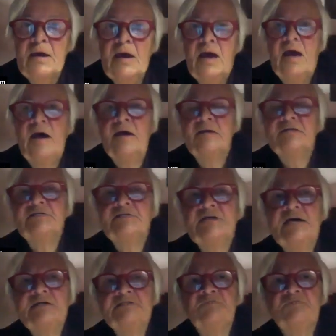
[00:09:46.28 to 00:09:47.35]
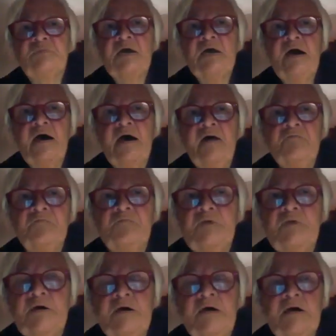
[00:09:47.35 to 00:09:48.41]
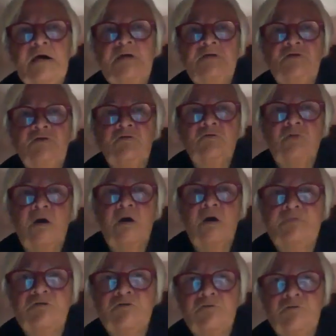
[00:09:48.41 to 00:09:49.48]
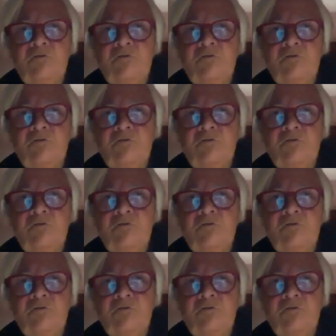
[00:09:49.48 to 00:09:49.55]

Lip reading: And as we have in Europe too,